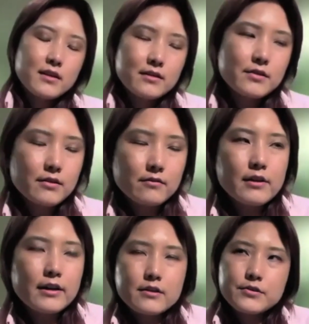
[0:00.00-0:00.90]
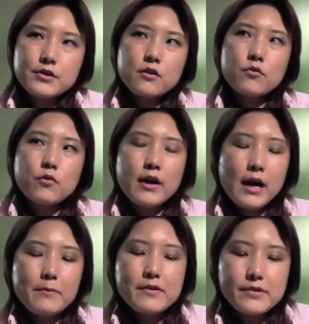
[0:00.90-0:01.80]
That's correct. So what
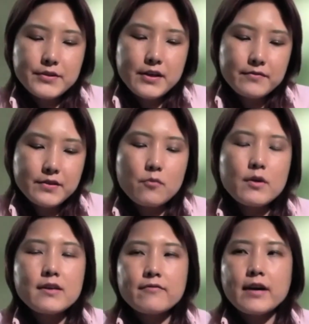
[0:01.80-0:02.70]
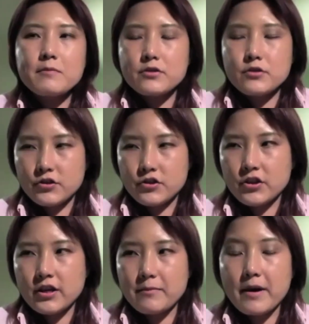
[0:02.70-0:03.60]
happened is if someone invited me to
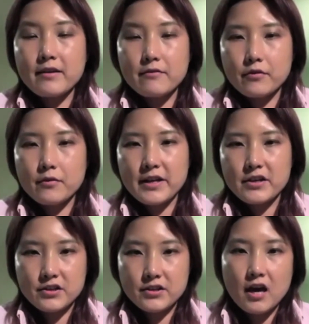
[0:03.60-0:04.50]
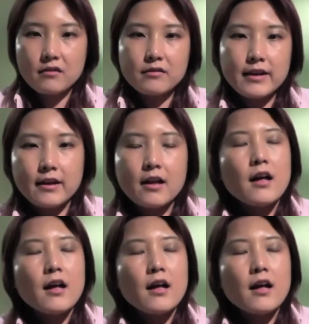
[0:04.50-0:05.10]
share my information on there,